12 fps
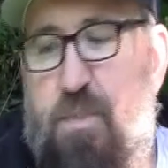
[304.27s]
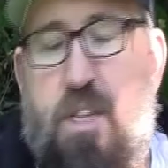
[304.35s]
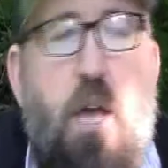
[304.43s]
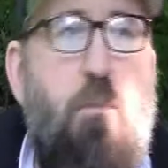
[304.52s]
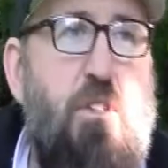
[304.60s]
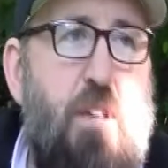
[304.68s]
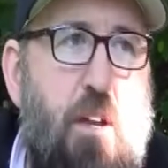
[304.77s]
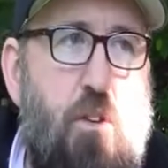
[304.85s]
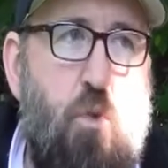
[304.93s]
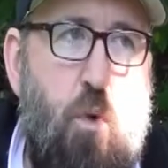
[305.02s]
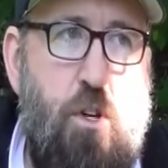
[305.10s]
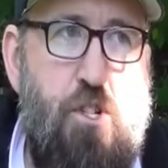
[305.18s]
Game
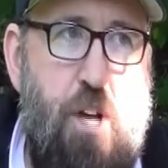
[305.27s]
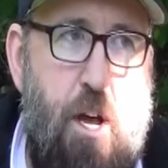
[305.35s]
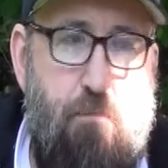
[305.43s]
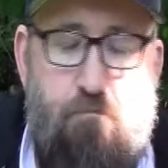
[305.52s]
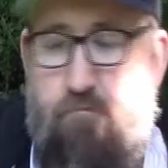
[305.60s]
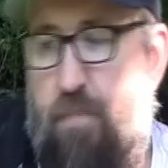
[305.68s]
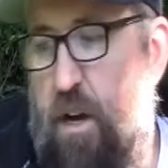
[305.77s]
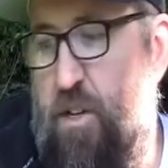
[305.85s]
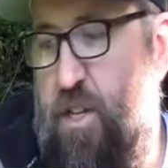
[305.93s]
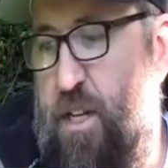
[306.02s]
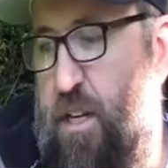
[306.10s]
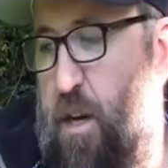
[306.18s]
Designers Workshop,
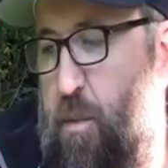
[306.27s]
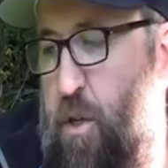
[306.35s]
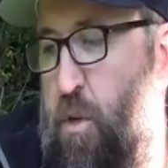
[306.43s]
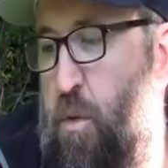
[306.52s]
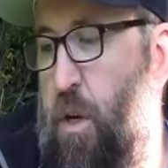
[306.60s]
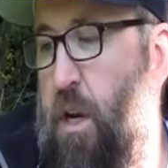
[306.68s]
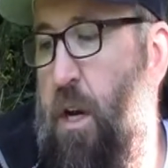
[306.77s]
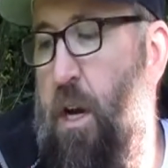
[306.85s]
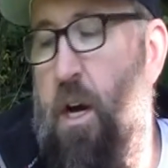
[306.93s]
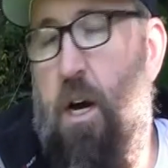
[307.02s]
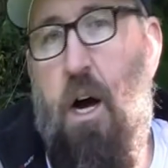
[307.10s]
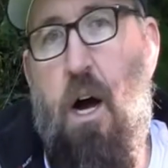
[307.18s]
GDW.
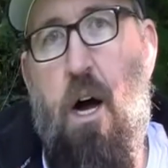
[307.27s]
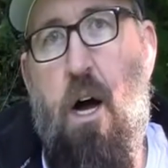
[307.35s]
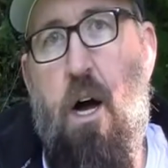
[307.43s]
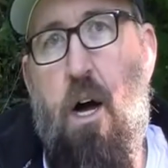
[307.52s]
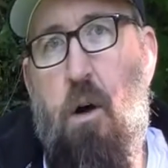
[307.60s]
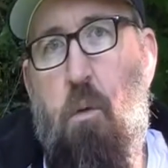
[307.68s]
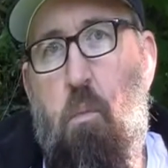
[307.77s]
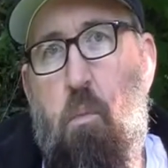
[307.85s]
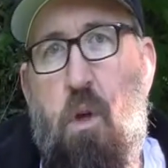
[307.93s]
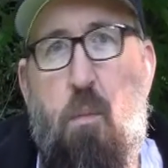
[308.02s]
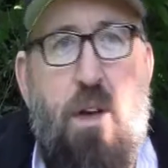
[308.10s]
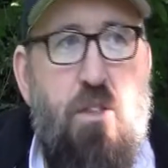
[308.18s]

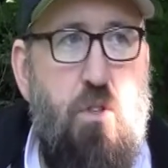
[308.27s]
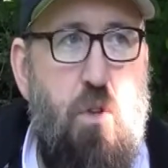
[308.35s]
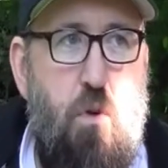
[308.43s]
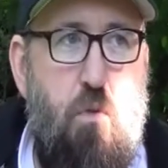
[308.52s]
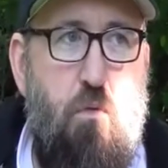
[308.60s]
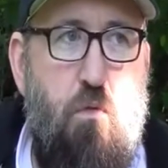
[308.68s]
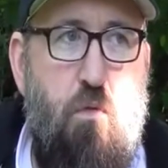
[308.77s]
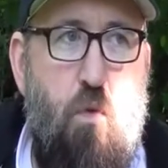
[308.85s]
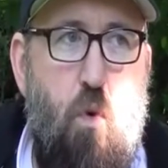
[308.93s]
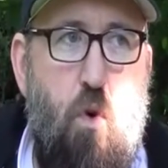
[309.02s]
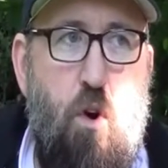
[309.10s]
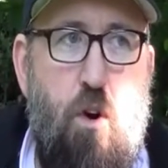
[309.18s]
They're best known
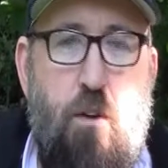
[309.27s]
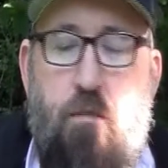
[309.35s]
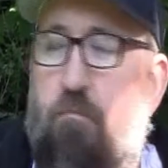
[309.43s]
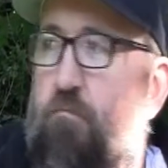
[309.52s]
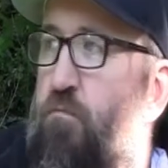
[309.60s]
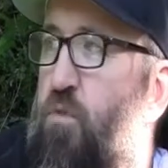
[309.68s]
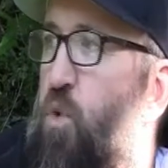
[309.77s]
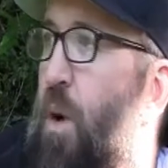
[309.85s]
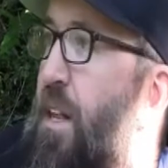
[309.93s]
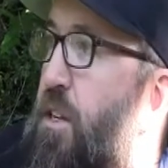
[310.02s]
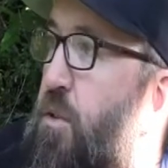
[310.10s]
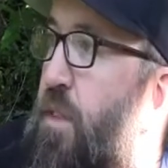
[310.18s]
for
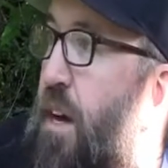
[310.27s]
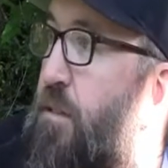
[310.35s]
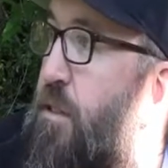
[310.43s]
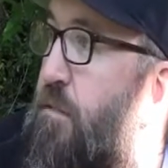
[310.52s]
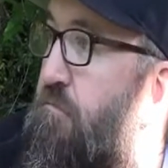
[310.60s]
Twilight 2000,